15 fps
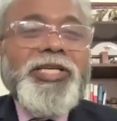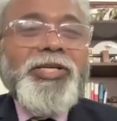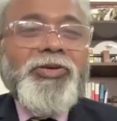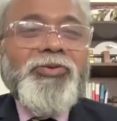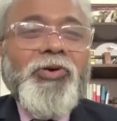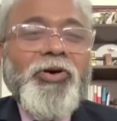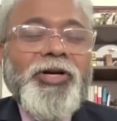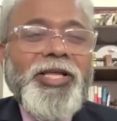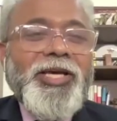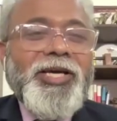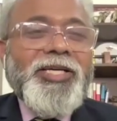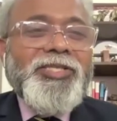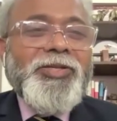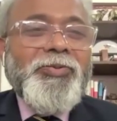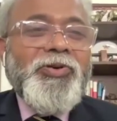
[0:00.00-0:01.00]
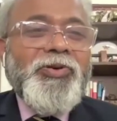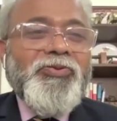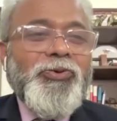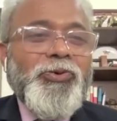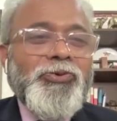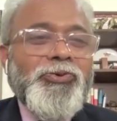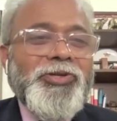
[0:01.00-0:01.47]
second. You've already asked about
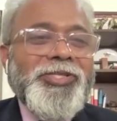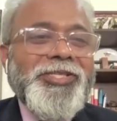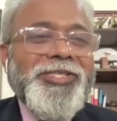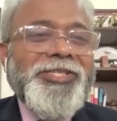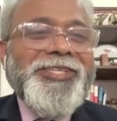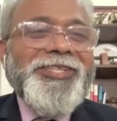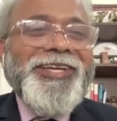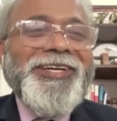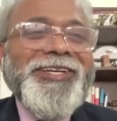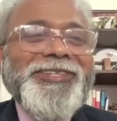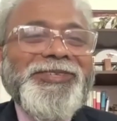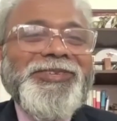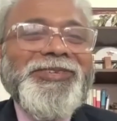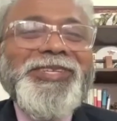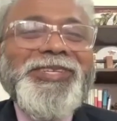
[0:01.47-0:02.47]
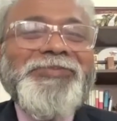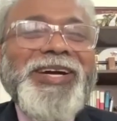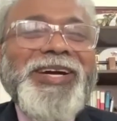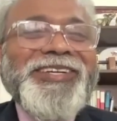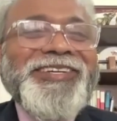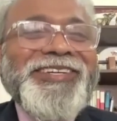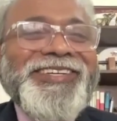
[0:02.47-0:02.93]
four questions in that, so it doesn't
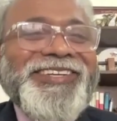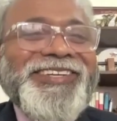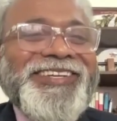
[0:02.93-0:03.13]
matter.